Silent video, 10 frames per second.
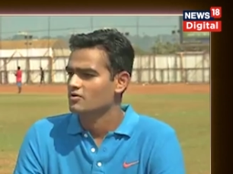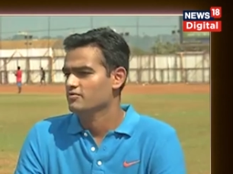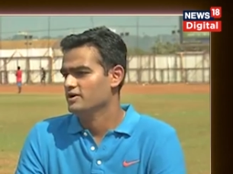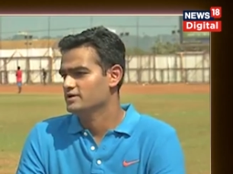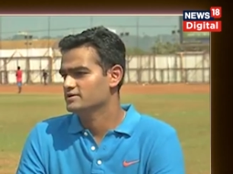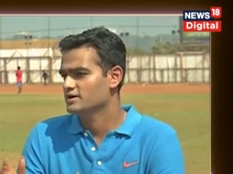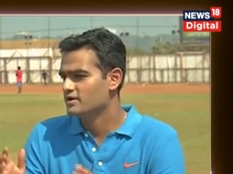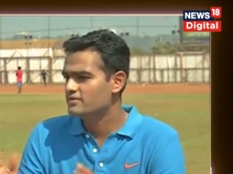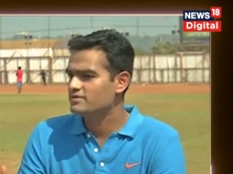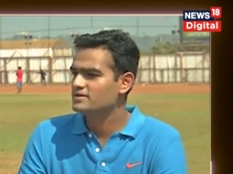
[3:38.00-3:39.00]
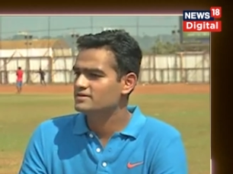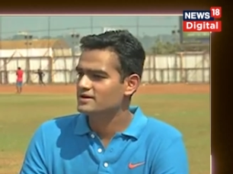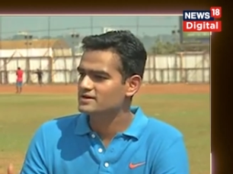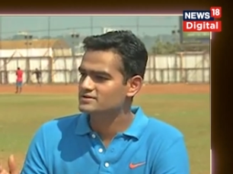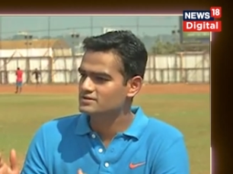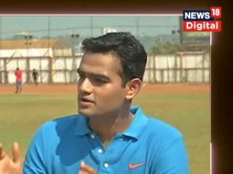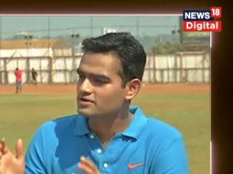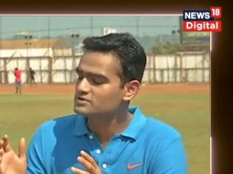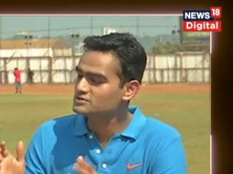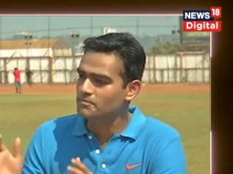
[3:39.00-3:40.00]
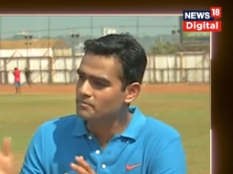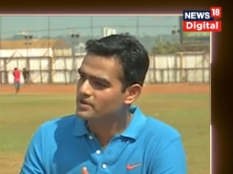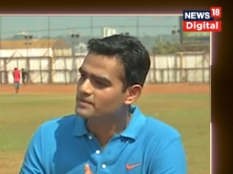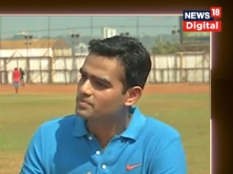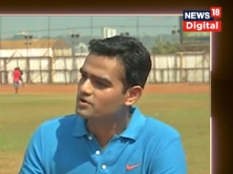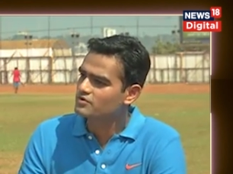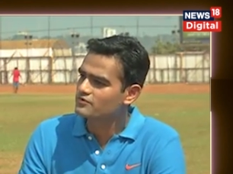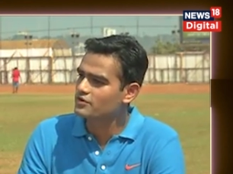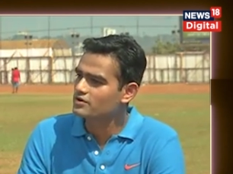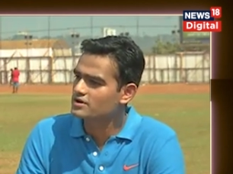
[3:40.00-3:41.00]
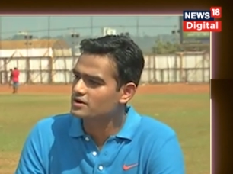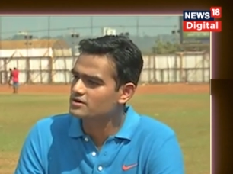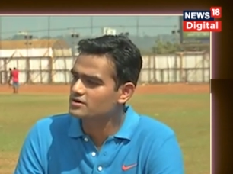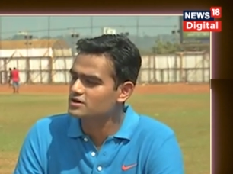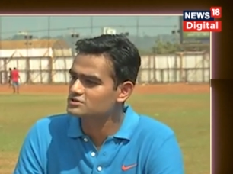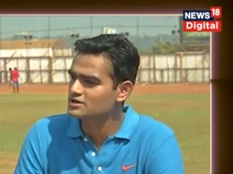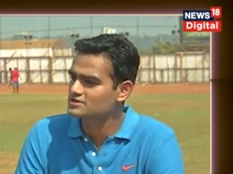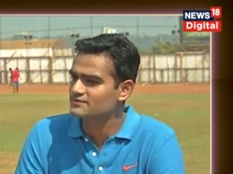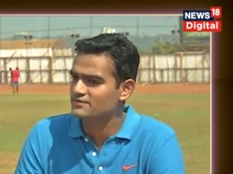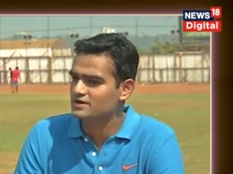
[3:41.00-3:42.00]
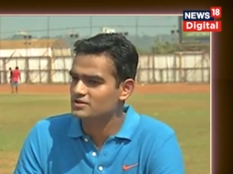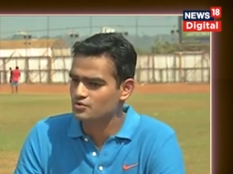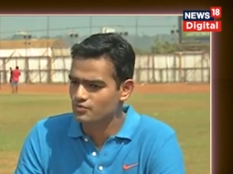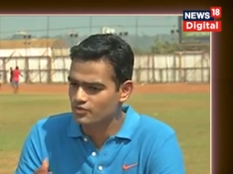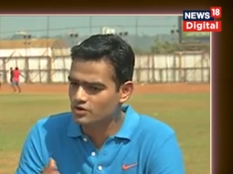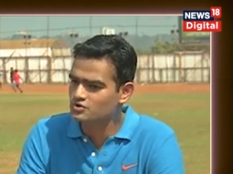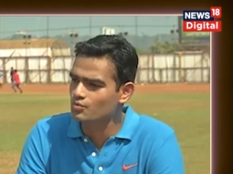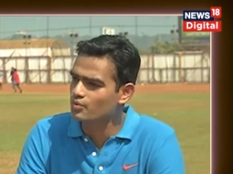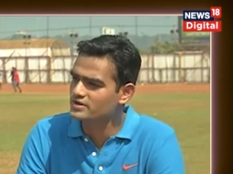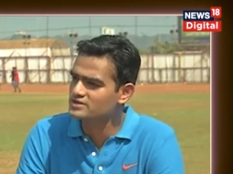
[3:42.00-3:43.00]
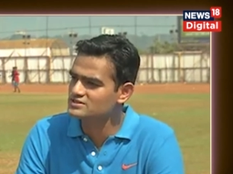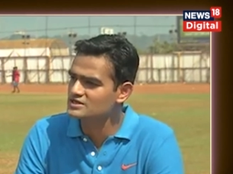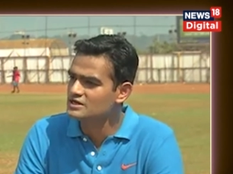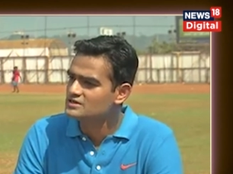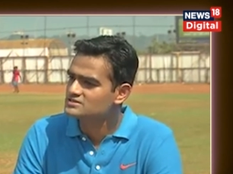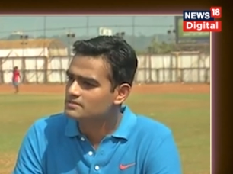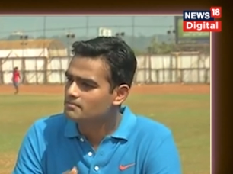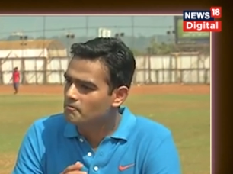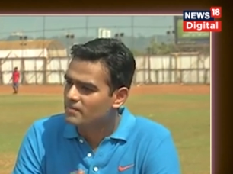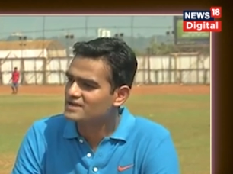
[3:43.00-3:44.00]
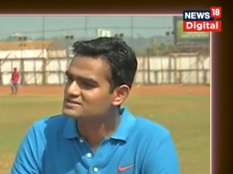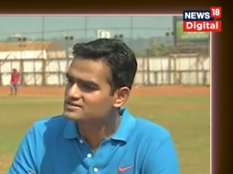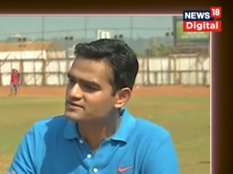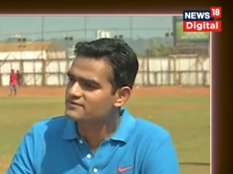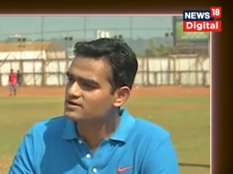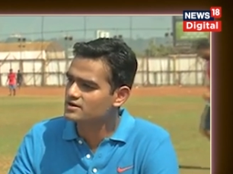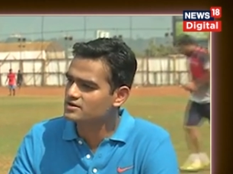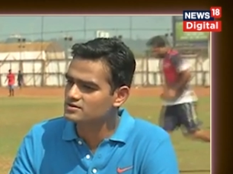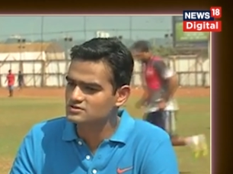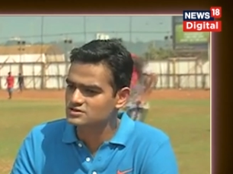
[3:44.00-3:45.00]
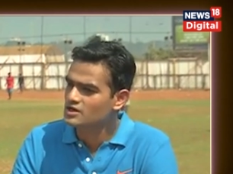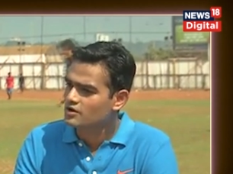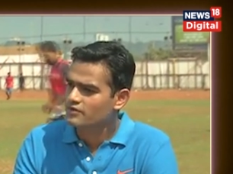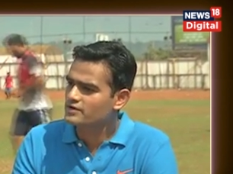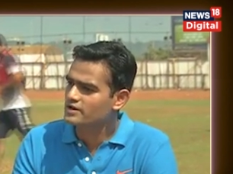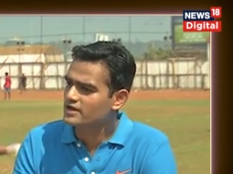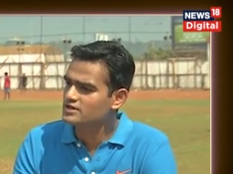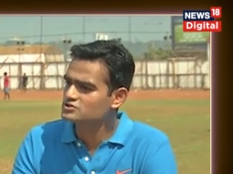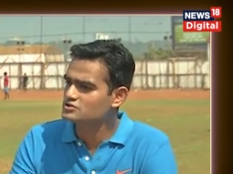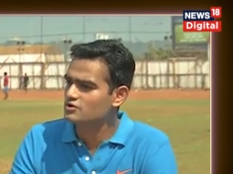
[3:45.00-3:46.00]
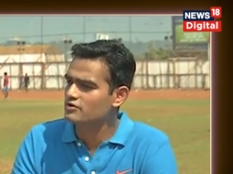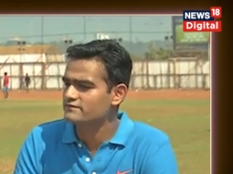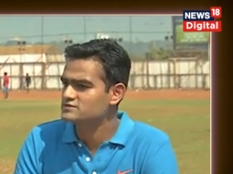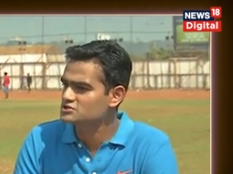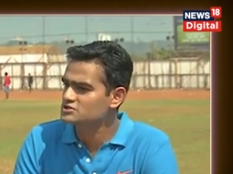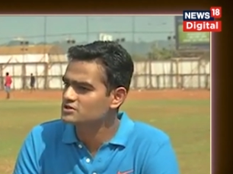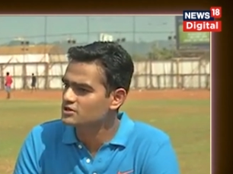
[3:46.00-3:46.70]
All right. Another thing that is a big perk of your career, Harsha, is the fact that you've got to witness some massive careers of the likes of Sachin